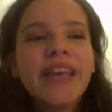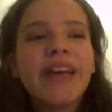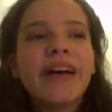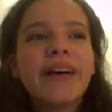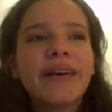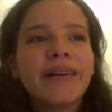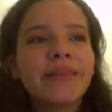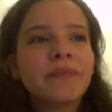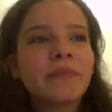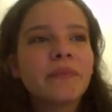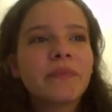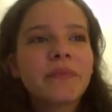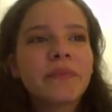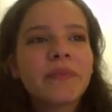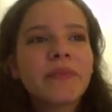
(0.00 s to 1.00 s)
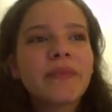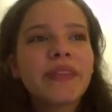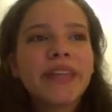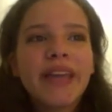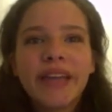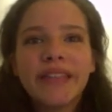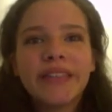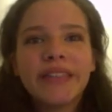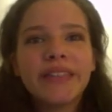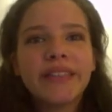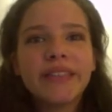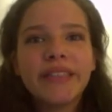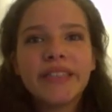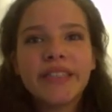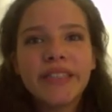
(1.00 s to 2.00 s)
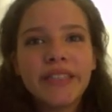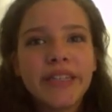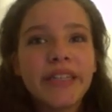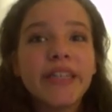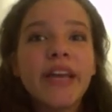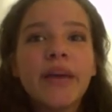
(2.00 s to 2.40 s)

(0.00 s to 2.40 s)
and his son,